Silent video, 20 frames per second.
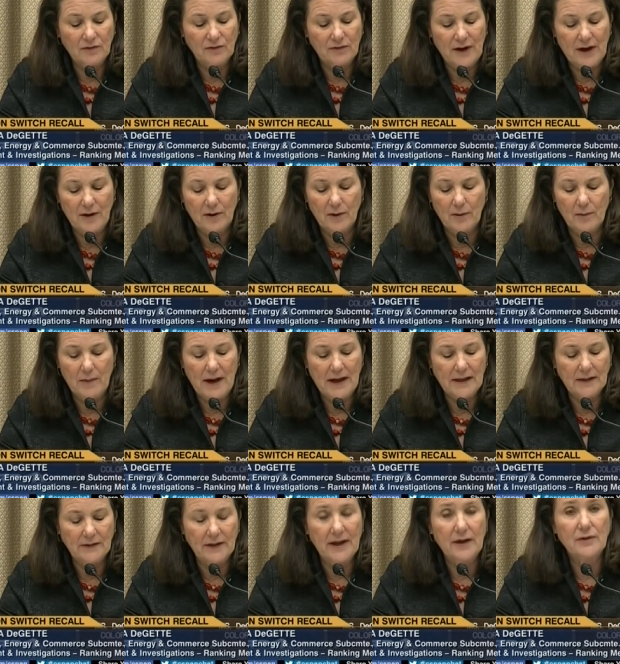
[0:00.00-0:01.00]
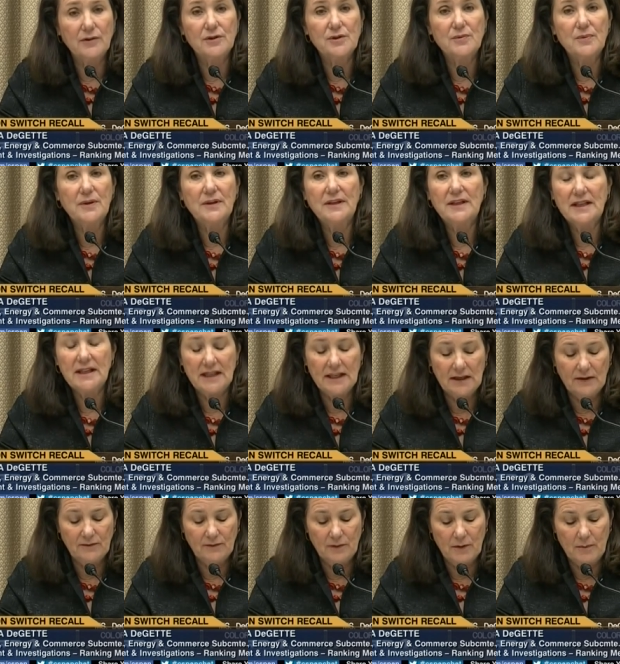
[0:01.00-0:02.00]
federal regulators with
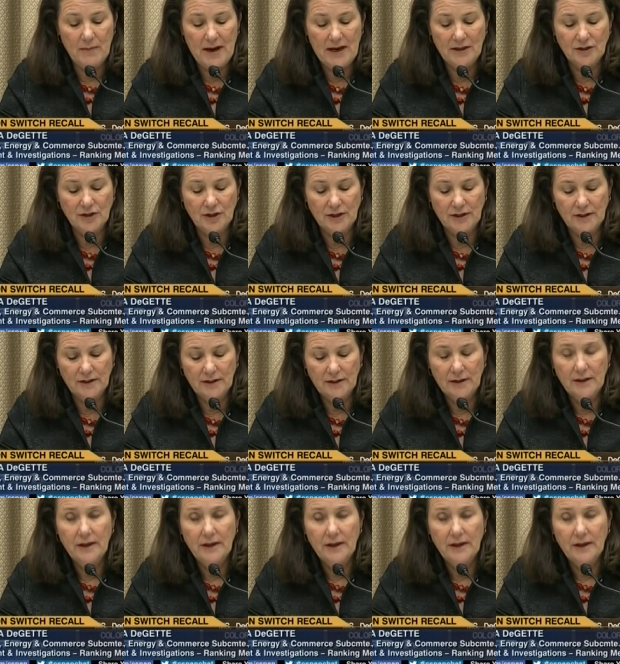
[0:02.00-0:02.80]
key information.